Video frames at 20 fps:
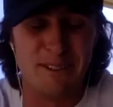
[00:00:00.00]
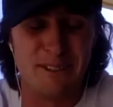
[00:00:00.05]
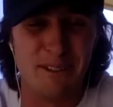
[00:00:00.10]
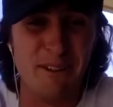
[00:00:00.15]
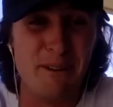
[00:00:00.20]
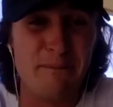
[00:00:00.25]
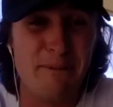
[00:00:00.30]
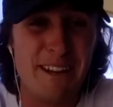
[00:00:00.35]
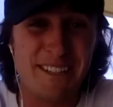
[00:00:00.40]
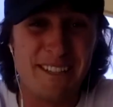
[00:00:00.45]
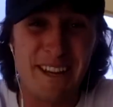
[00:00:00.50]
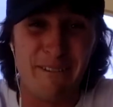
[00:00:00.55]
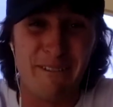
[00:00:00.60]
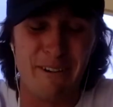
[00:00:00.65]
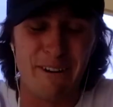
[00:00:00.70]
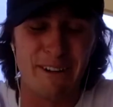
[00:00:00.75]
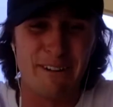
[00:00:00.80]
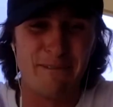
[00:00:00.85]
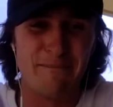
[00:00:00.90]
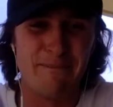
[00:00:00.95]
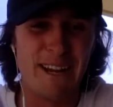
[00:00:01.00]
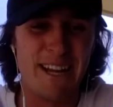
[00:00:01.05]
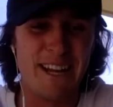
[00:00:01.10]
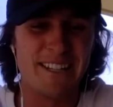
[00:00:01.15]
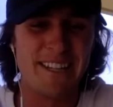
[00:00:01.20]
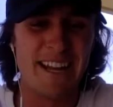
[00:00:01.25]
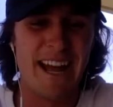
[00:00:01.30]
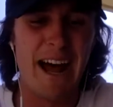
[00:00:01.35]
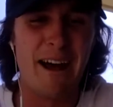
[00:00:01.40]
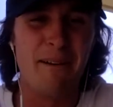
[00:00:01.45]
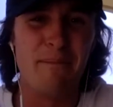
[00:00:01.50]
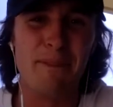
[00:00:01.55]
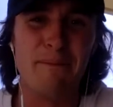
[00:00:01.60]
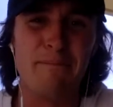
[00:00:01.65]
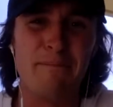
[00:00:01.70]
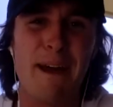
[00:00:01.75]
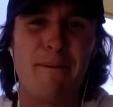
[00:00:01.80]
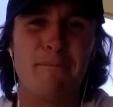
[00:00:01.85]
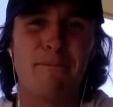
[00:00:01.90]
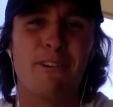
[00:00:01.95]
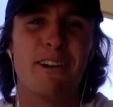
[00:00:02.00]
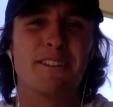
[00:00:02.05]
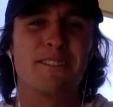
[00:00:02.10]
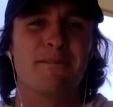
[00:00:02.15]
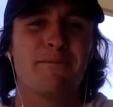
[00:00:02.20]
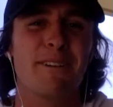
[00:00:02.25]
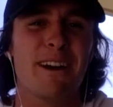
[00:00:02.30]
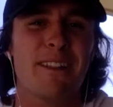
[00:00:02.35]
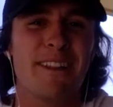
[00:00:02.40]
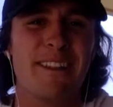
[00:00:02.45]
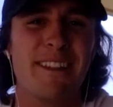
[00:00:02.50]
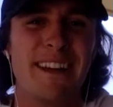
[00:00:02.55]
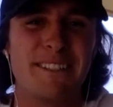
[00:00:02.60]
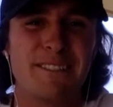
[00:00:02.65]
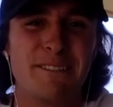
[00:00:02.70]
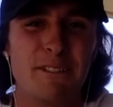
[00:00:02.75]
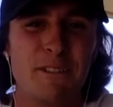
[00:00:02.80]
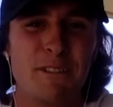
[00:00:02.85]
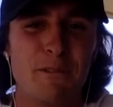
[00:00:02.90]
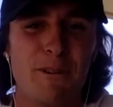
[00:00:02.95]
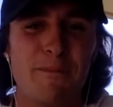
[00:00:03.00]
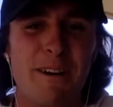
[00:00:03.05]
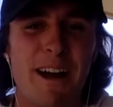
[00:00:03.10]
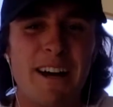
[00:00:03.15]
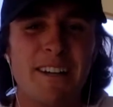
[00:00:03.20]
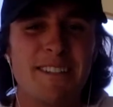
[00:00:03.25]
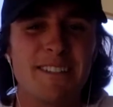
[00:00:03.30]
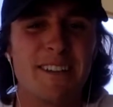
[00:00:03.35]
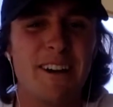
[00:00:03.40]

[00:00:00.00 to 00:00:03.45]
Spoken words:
a little bit different compared to the Mount Pleasant weather, that's for sure, mate.